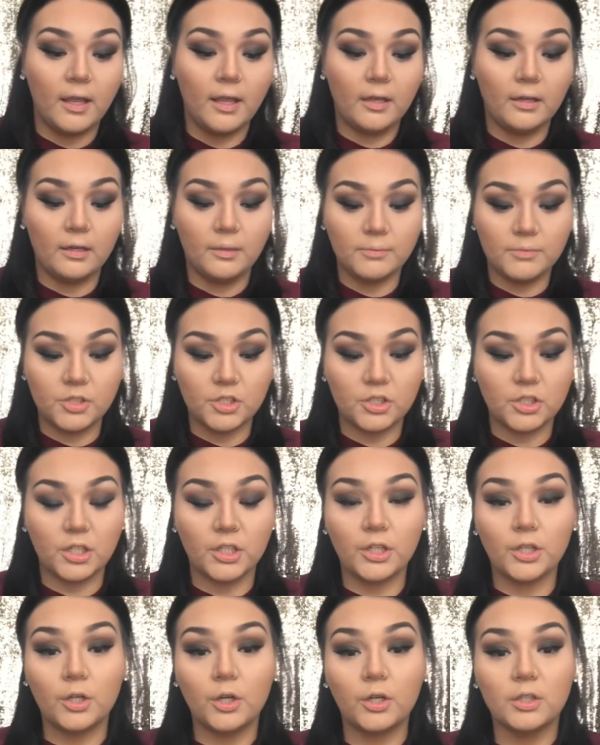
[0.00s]
and I'm just
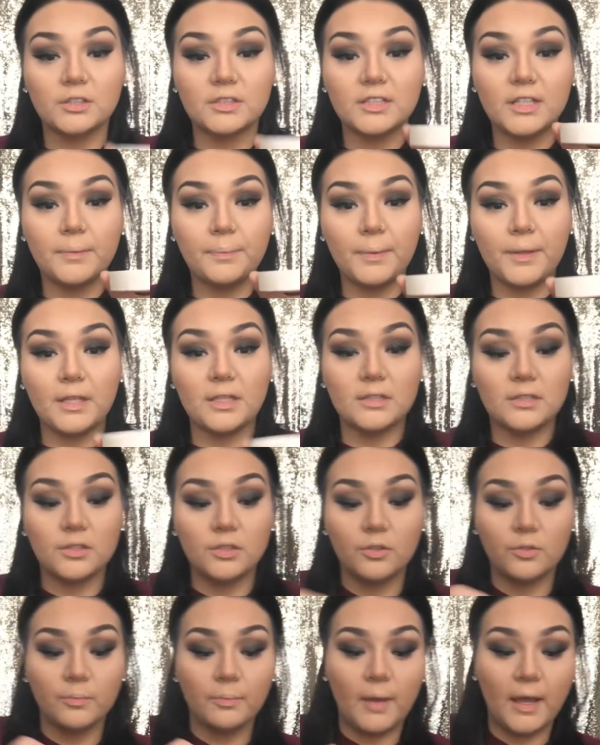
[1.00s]
gonna dip
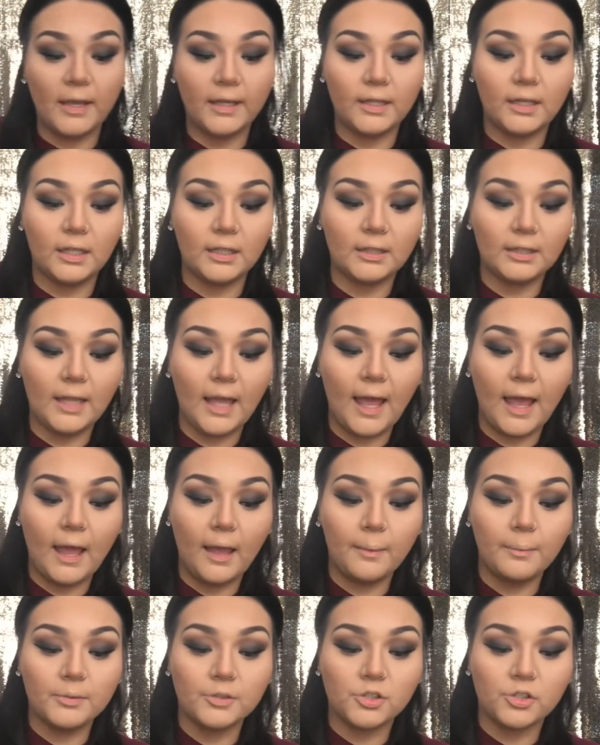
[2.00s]
into my
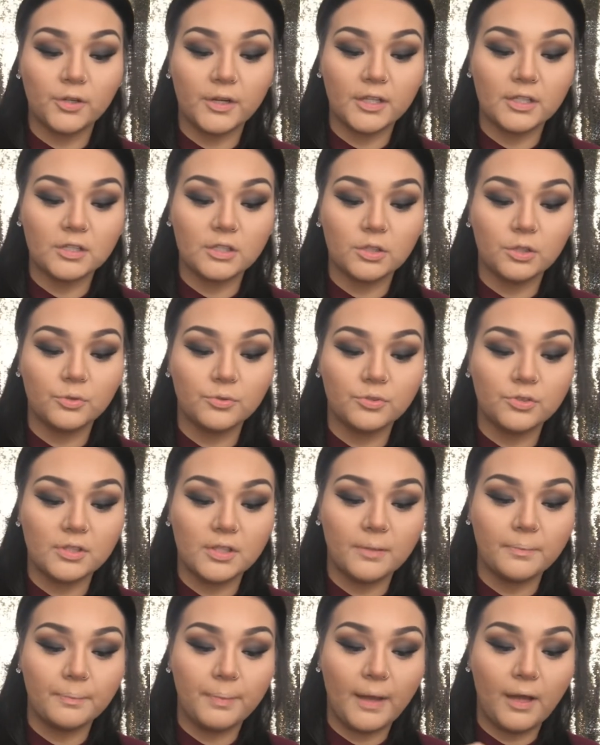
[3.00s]
Collab
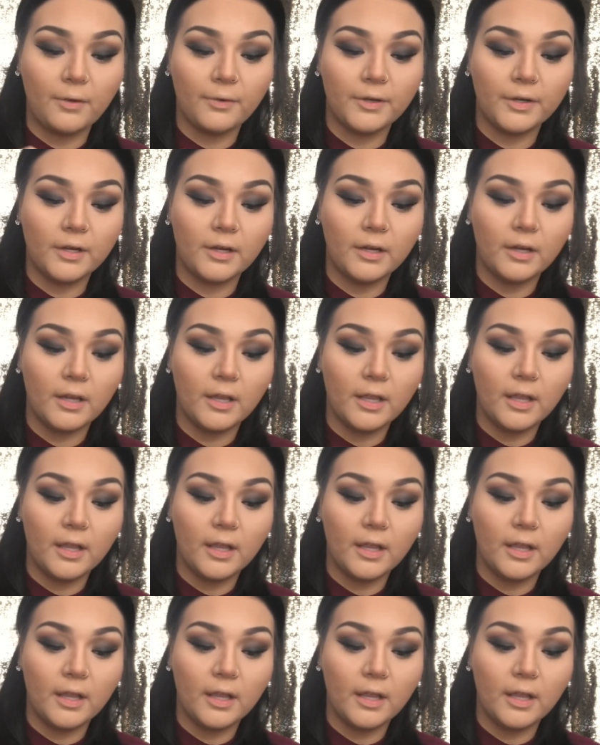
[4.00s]
translucent powder,